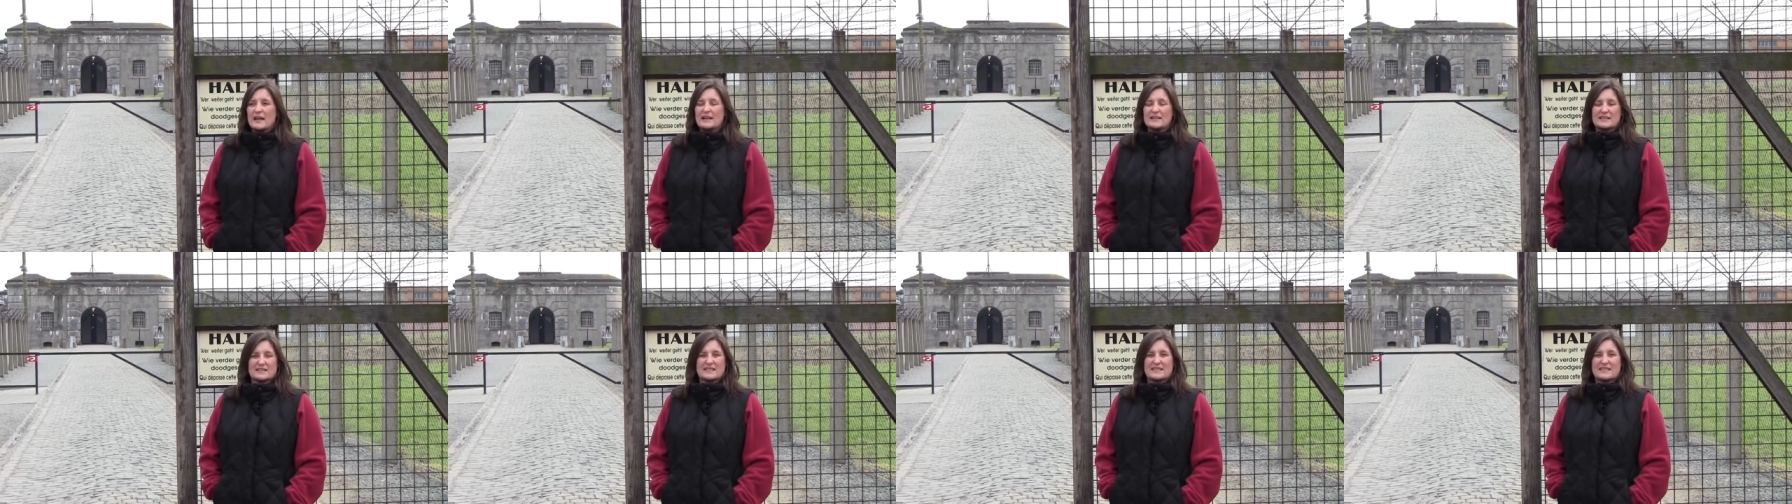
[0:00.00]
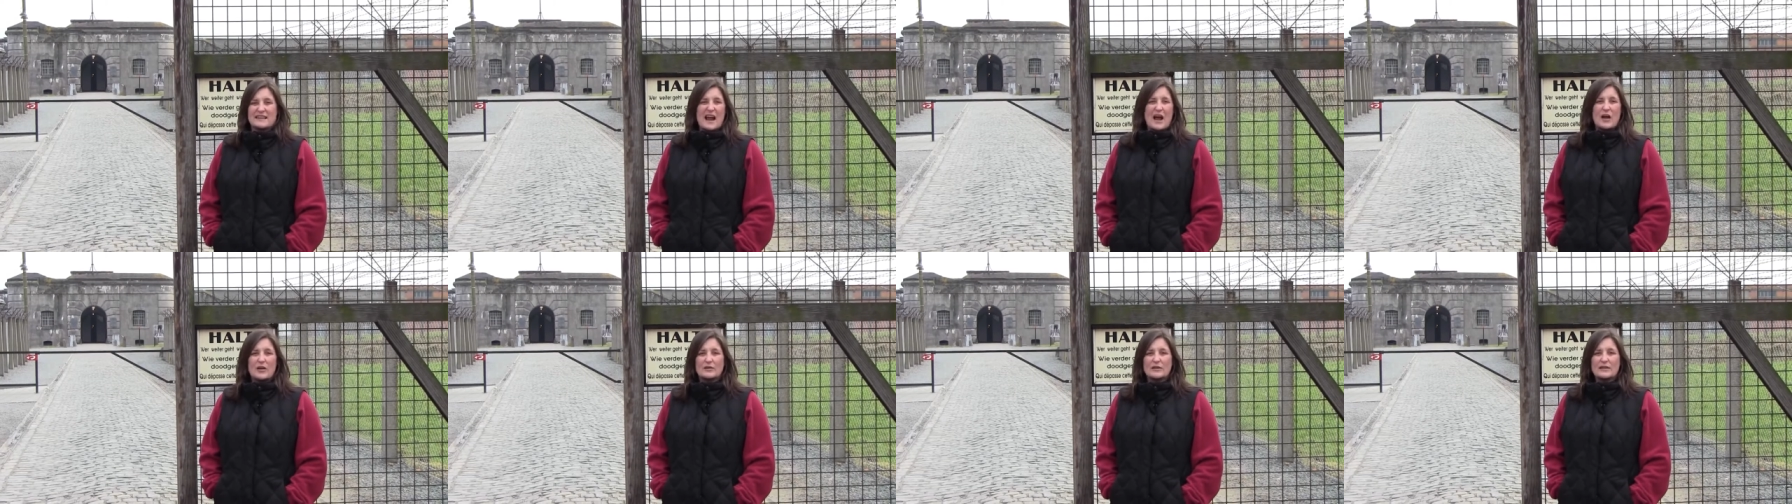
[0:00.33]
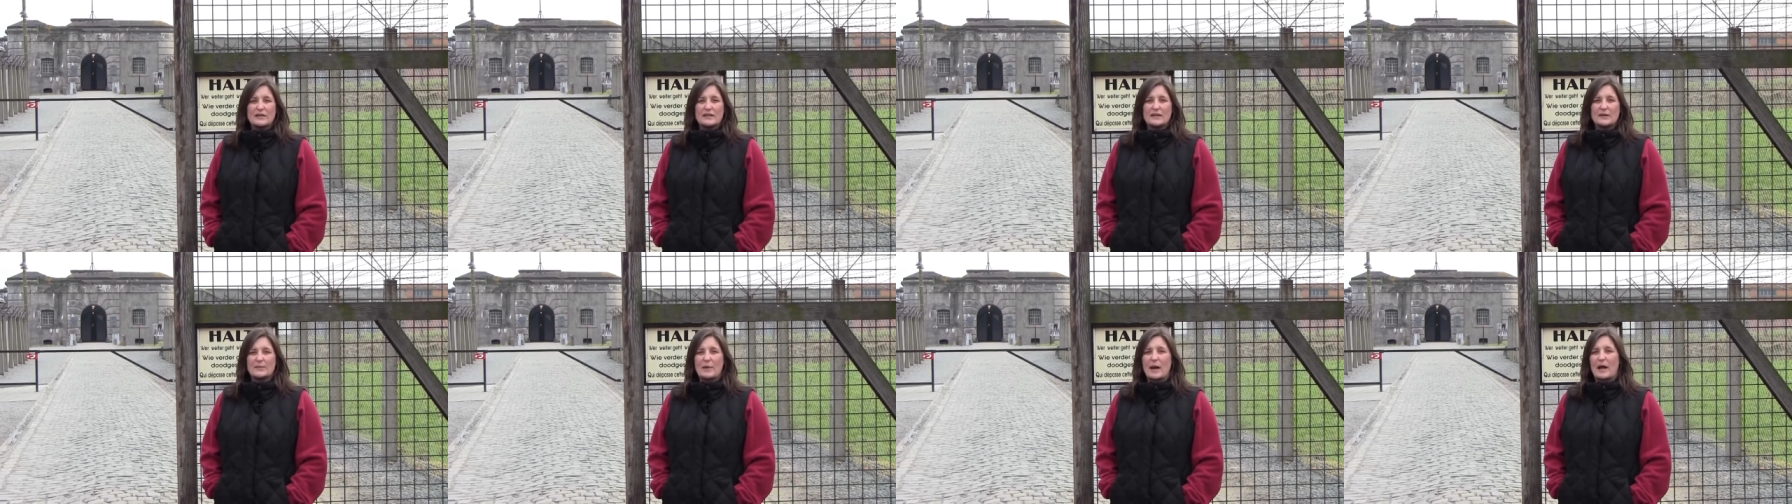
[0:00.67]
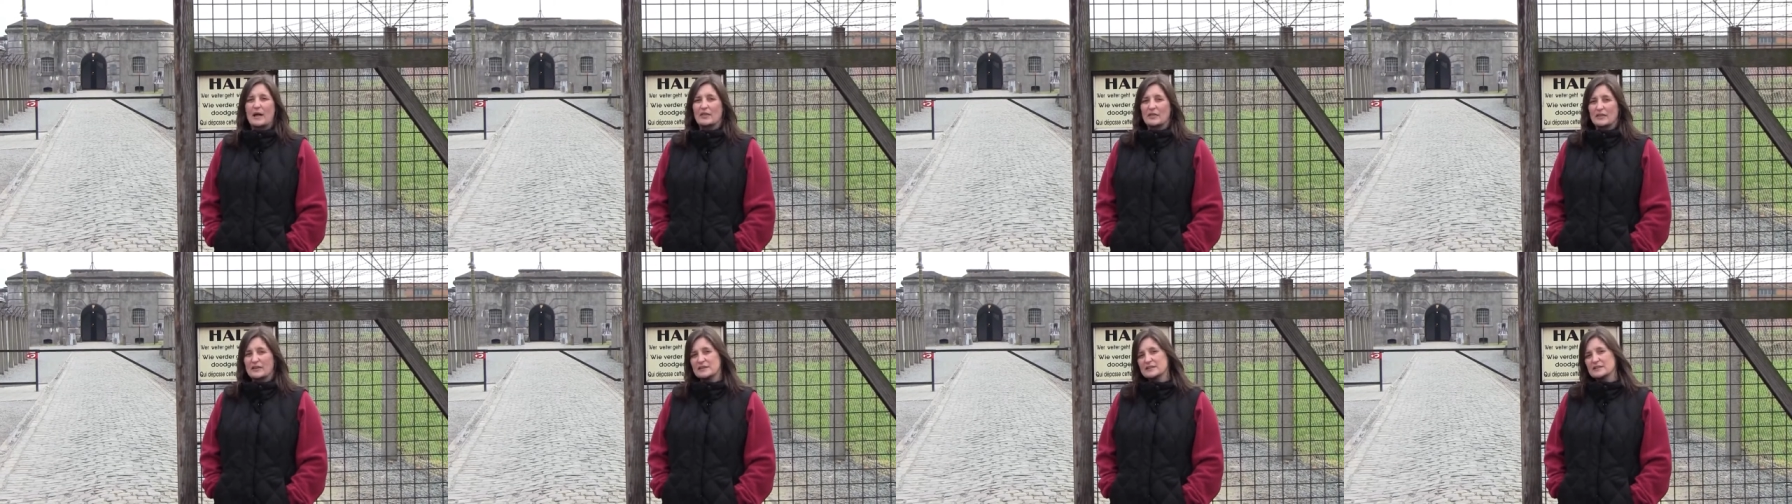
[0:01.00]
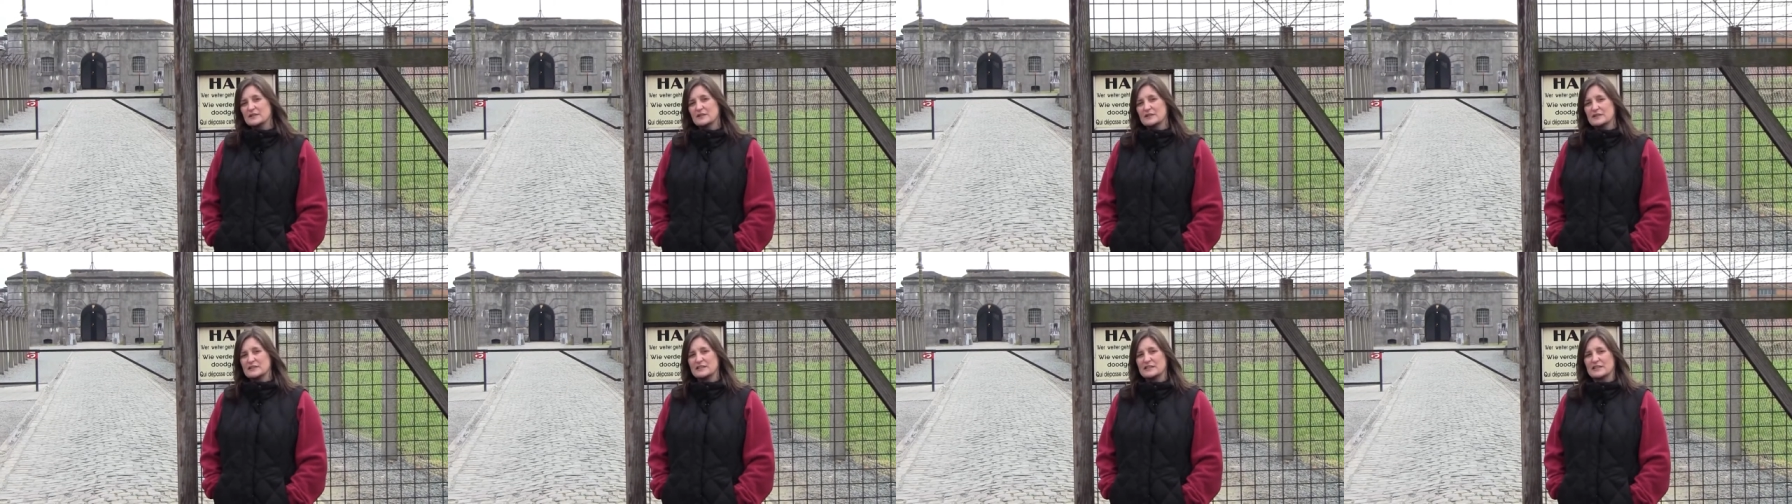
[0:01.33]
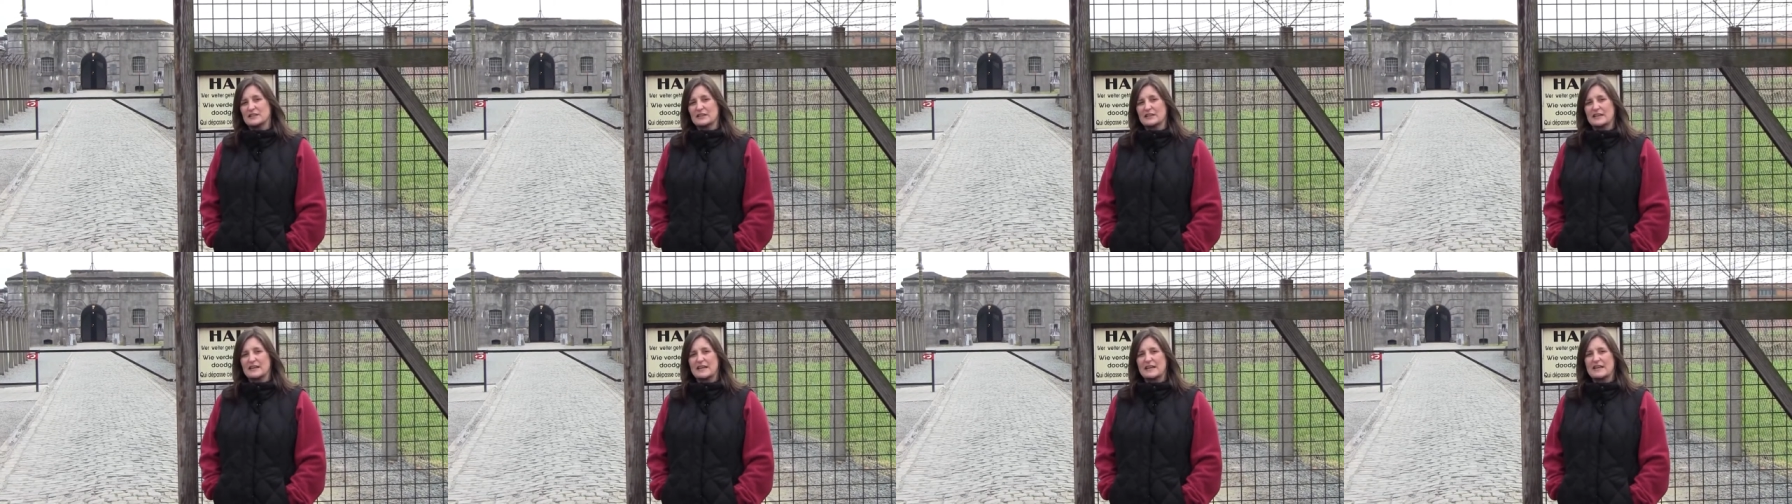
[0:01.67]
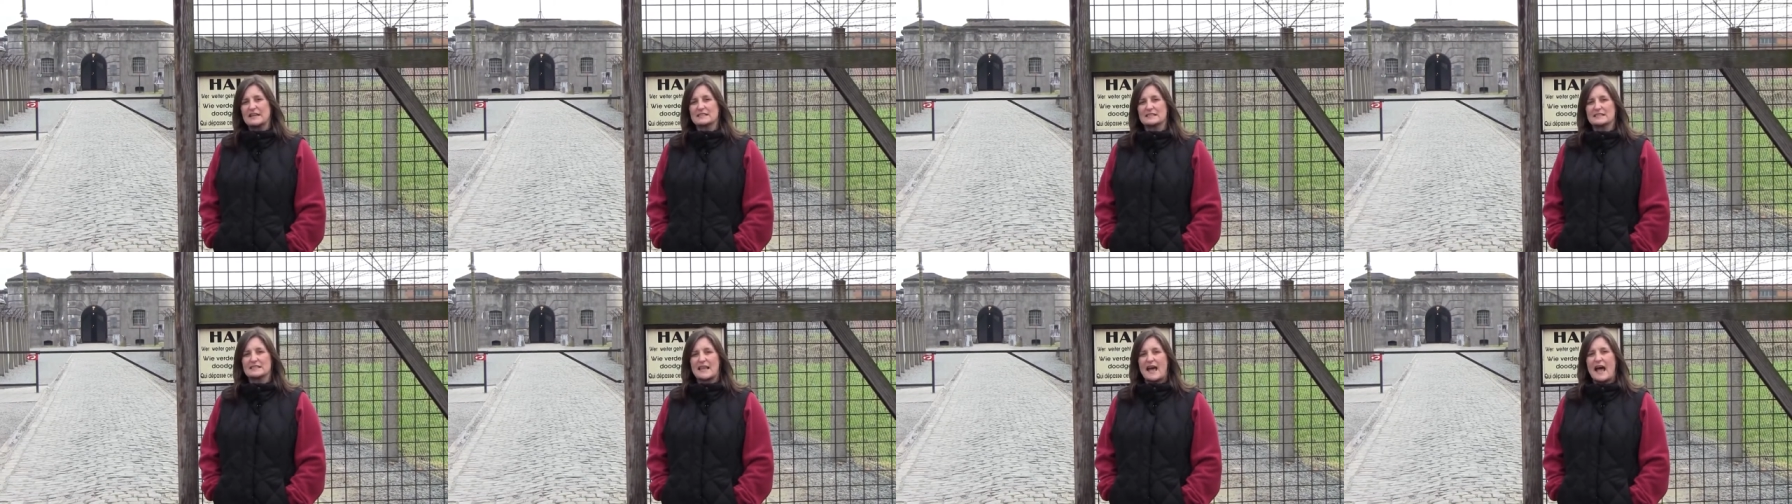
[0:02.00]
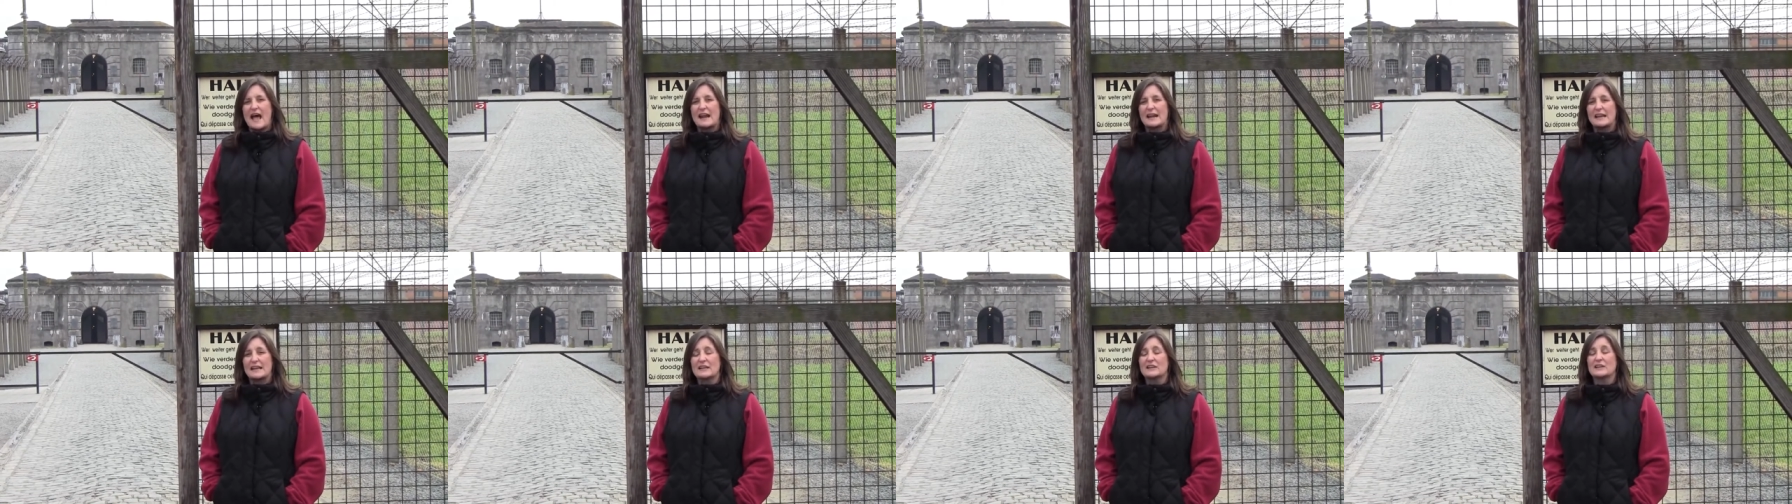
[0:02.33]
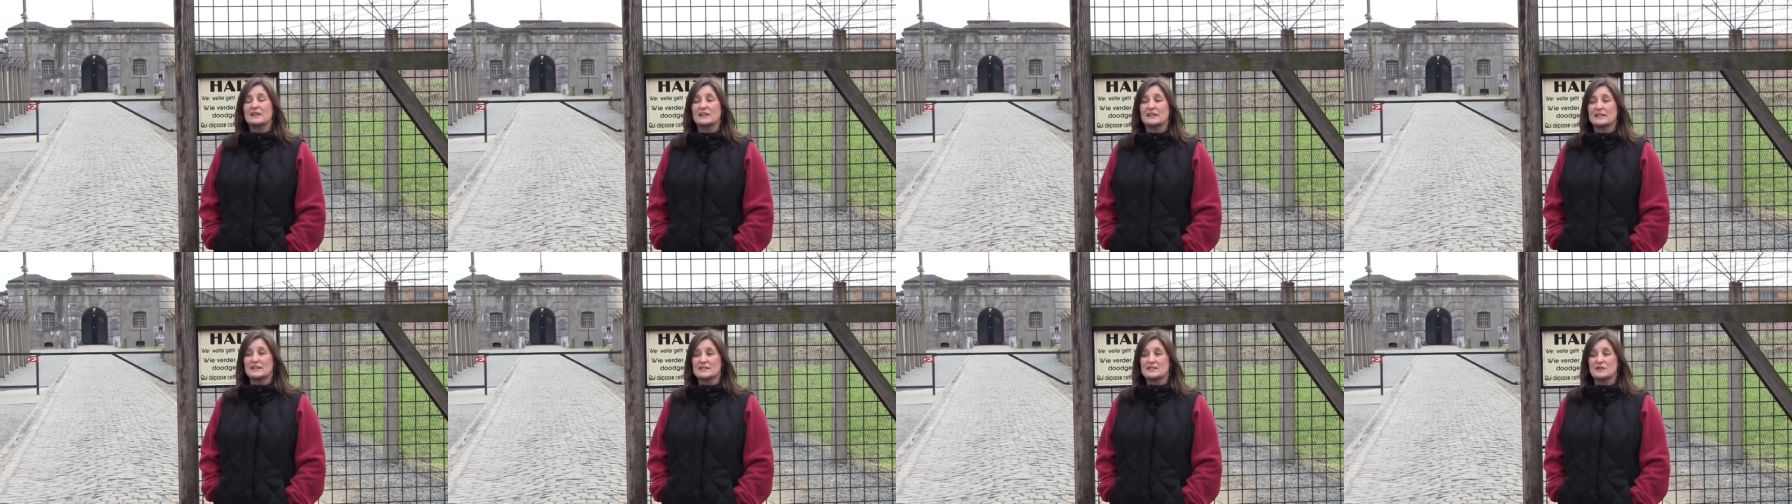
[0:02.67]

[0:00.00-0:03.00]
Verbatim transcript: astounding about this facility is that it